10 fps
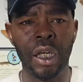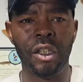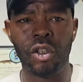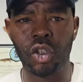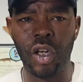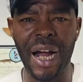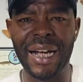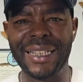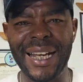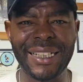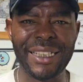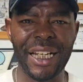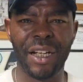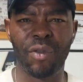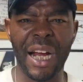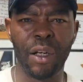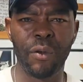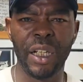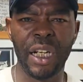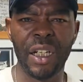tried that jig right
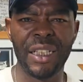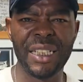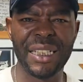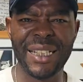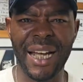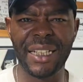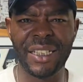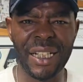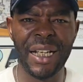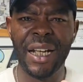over here in this section.